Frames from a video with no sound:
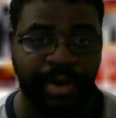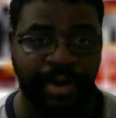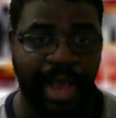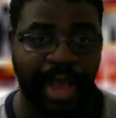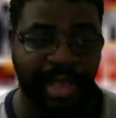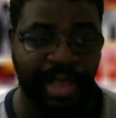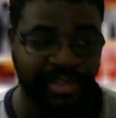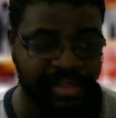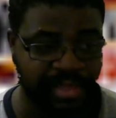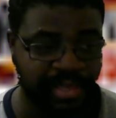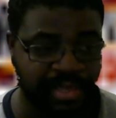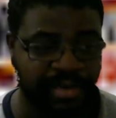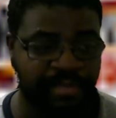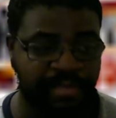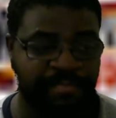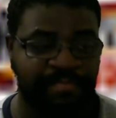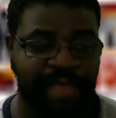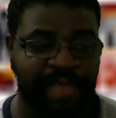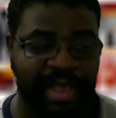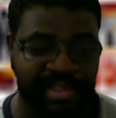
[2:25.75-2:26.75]
I've seen
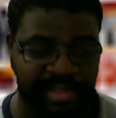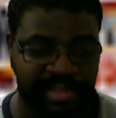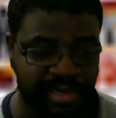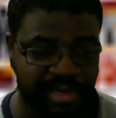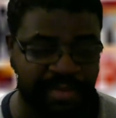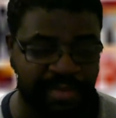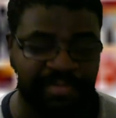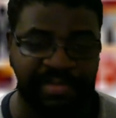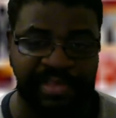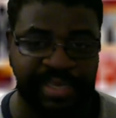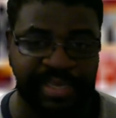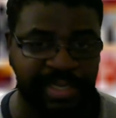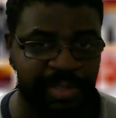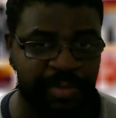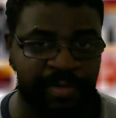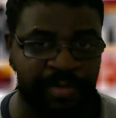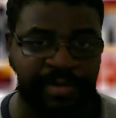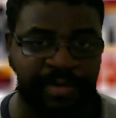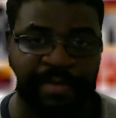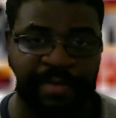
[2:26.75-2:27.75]
the
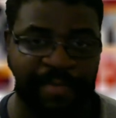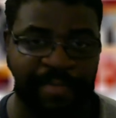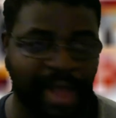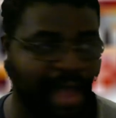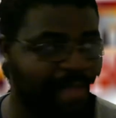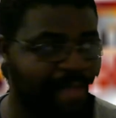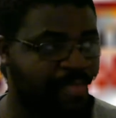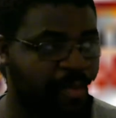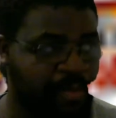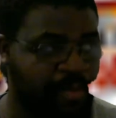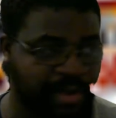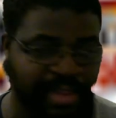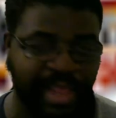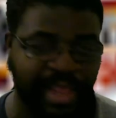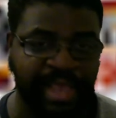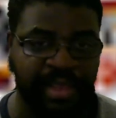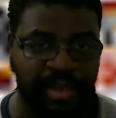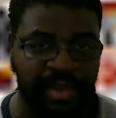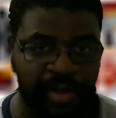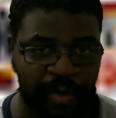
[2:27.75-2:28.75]
potential of them. I know that they
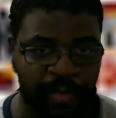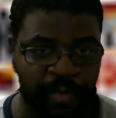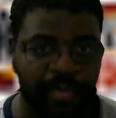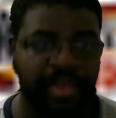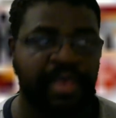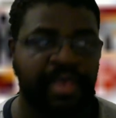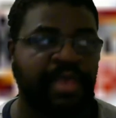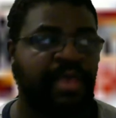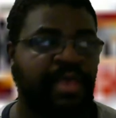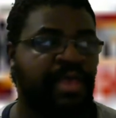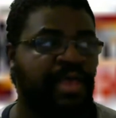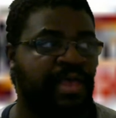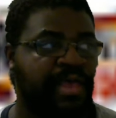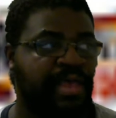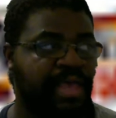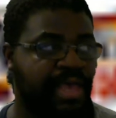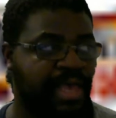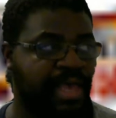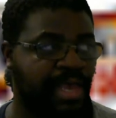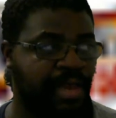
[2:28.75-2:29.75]
can go.
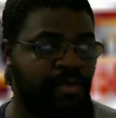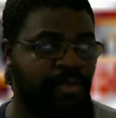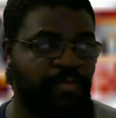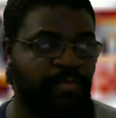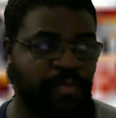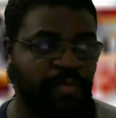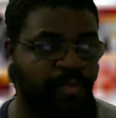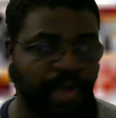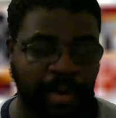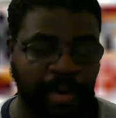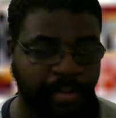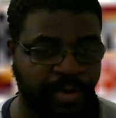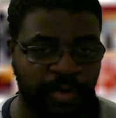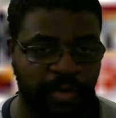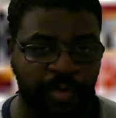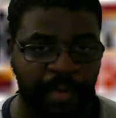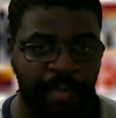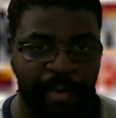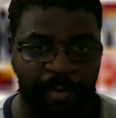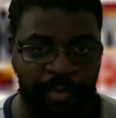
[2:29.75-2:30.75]
And we already
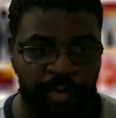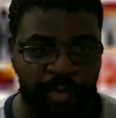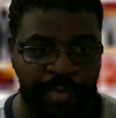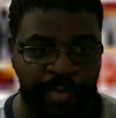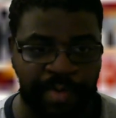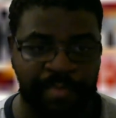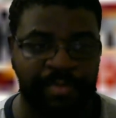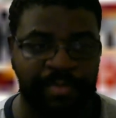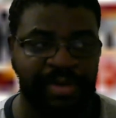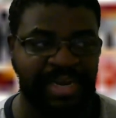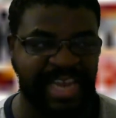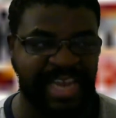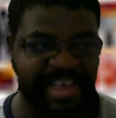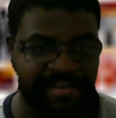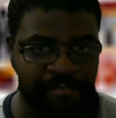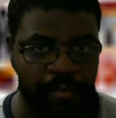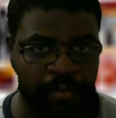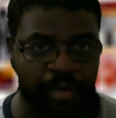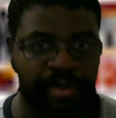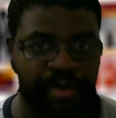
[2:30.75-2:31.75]
knew about Ruby, but
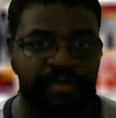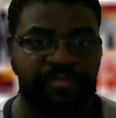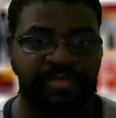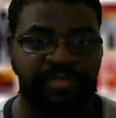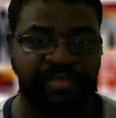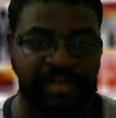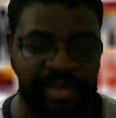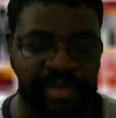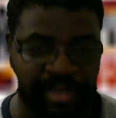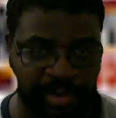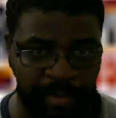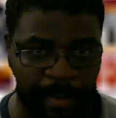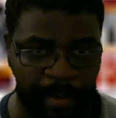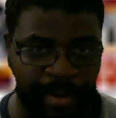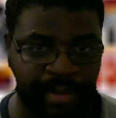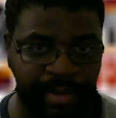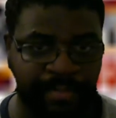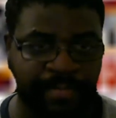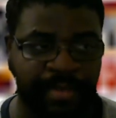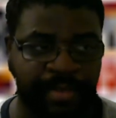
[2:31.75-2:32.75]
Liv Morgan was looking great
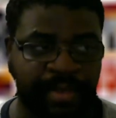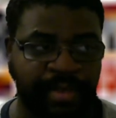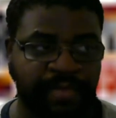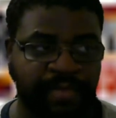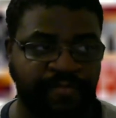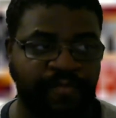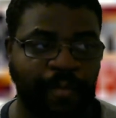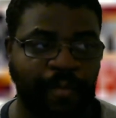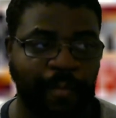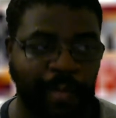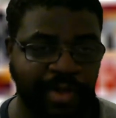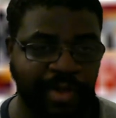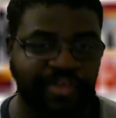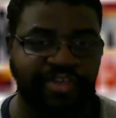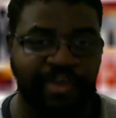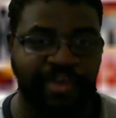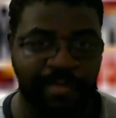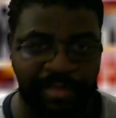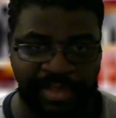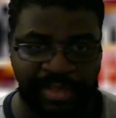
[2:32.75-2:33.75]
from what
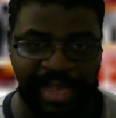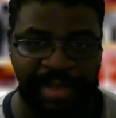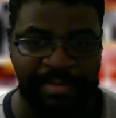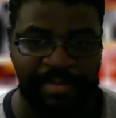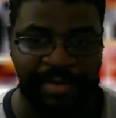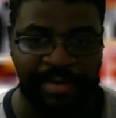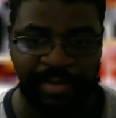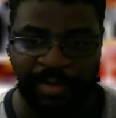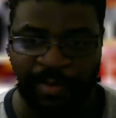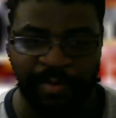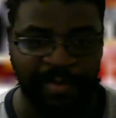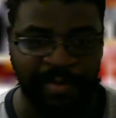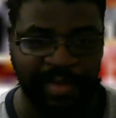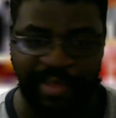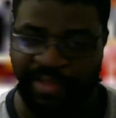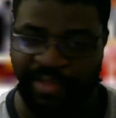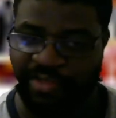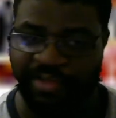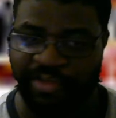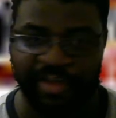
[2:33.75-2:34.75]
she was able to do.
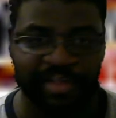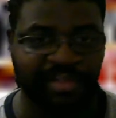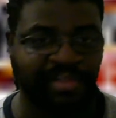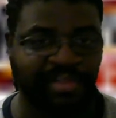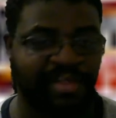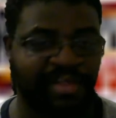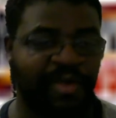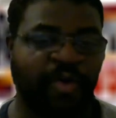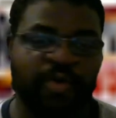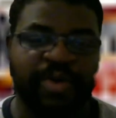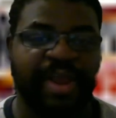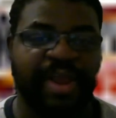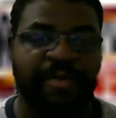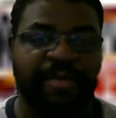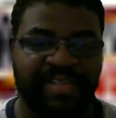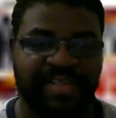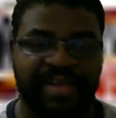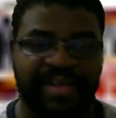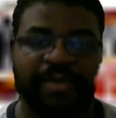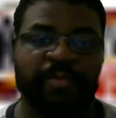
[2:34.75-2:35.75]
It's just who they
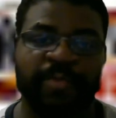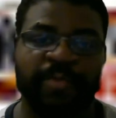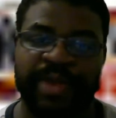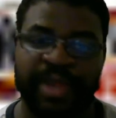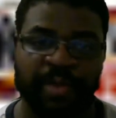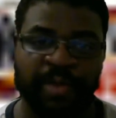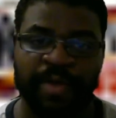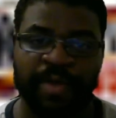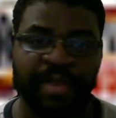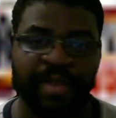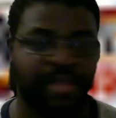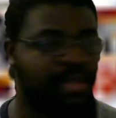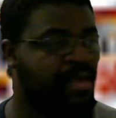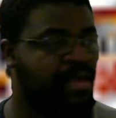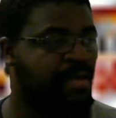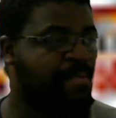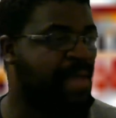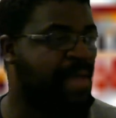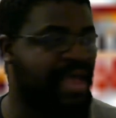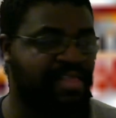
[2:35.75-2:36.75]
was in the ring with
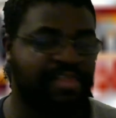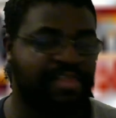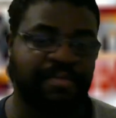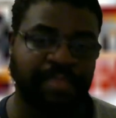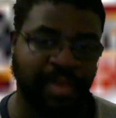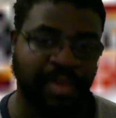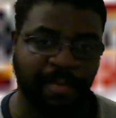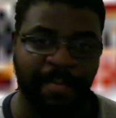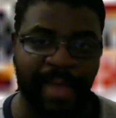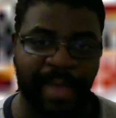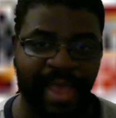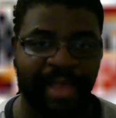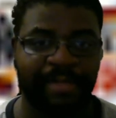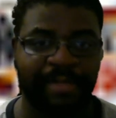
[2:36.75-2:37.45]
made them look bad.